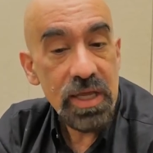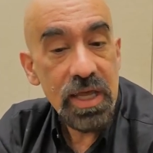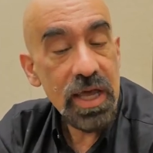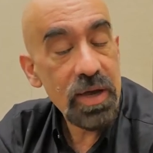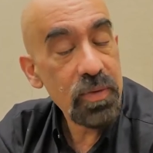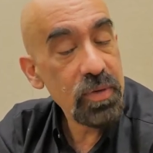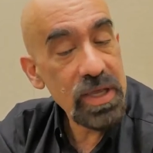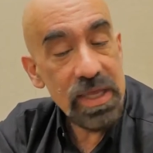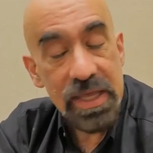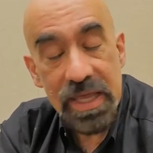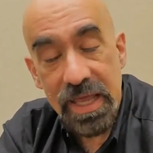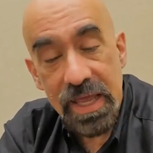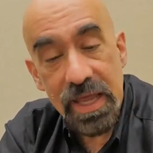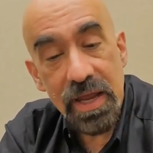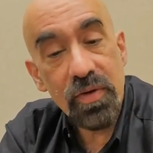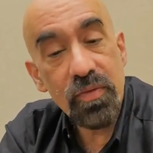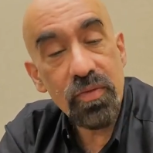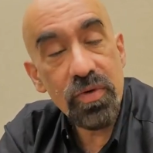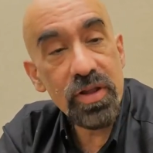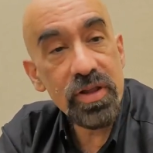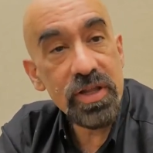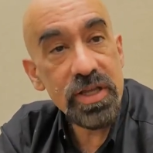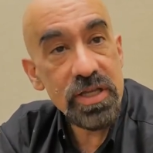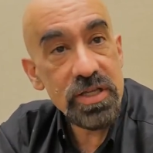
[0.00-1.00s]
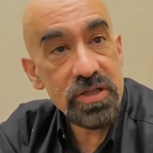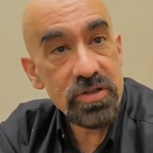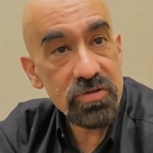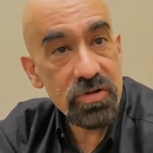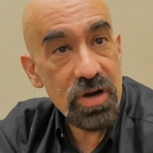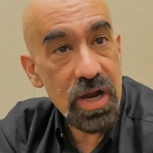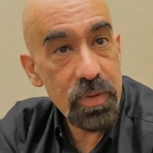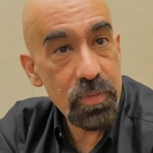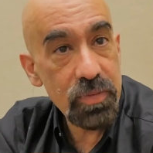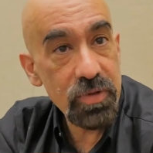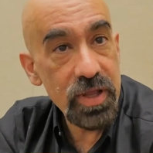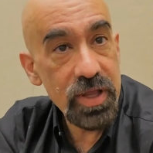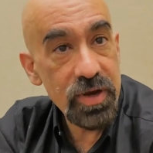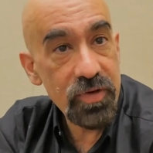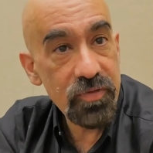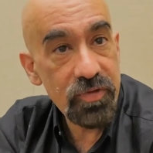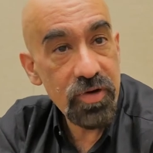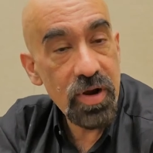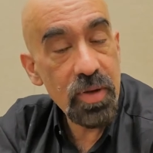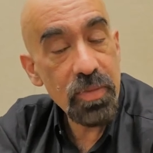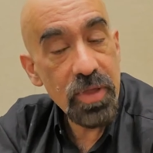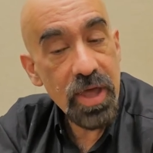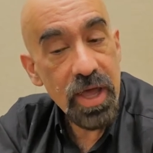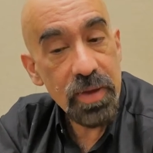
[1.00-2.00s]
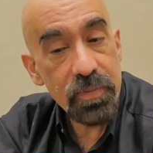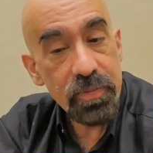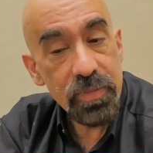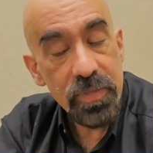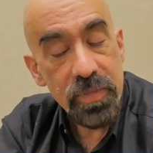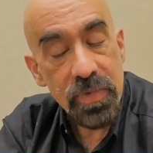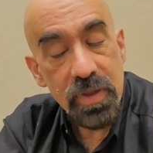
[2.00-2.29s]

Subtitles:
and we can't really extrapolate from that.